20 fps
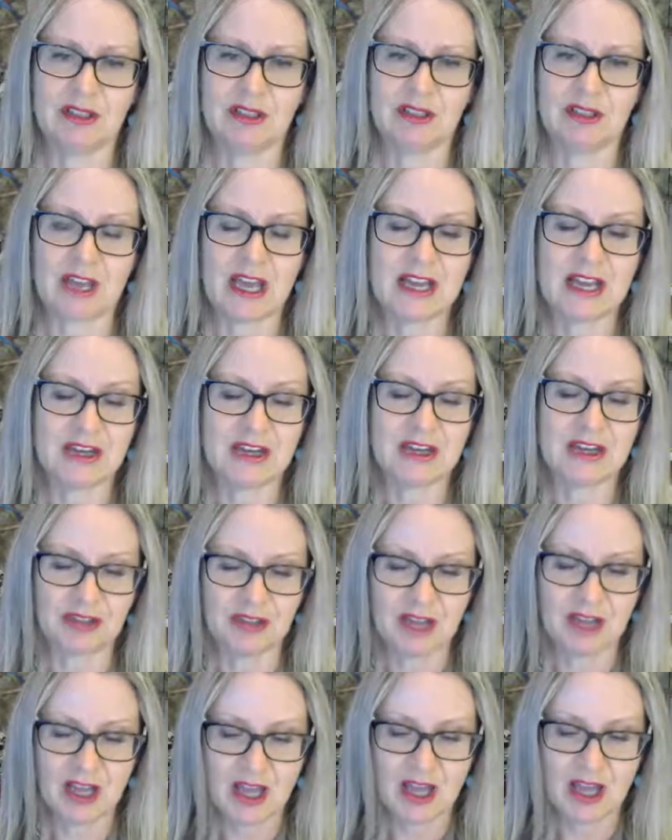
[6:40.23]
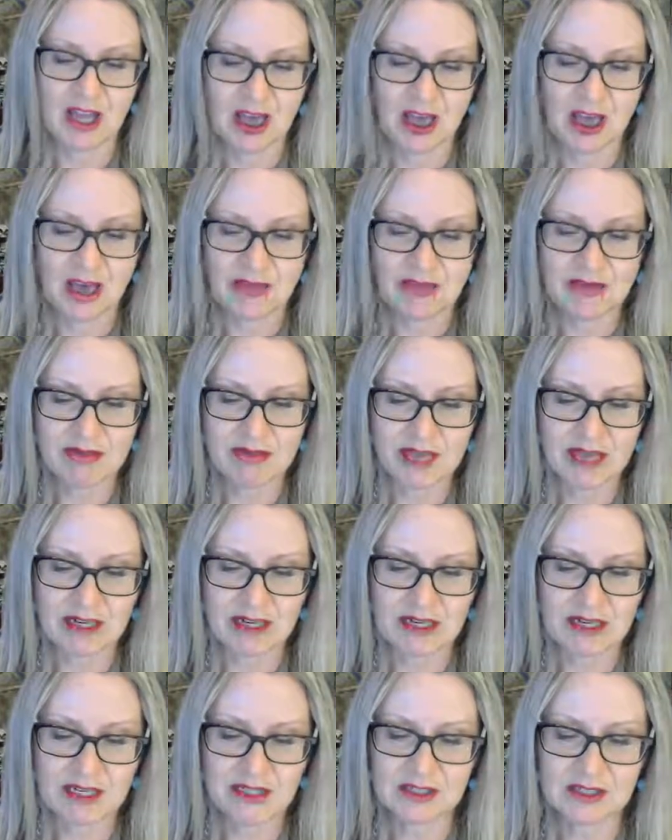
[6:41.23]
occasion, and that
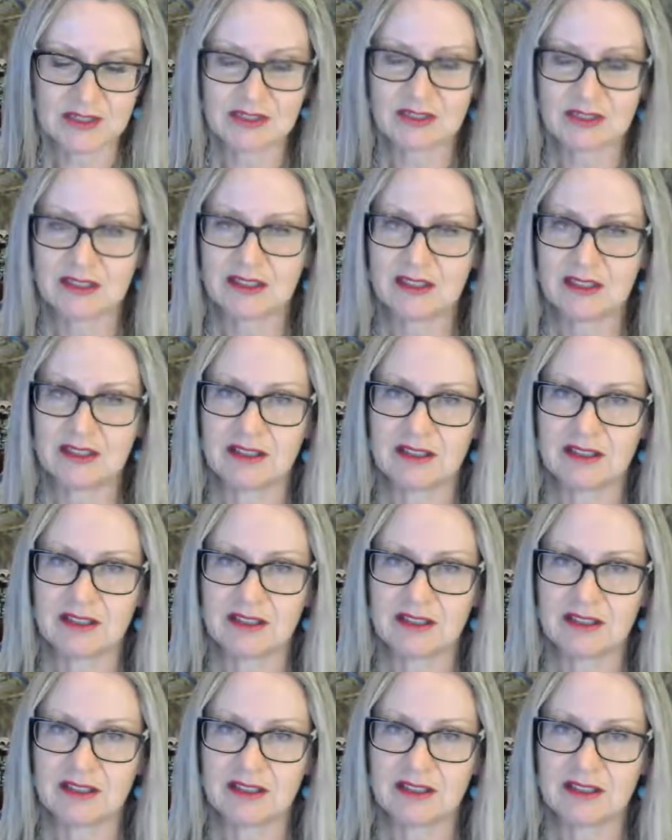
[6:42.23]
is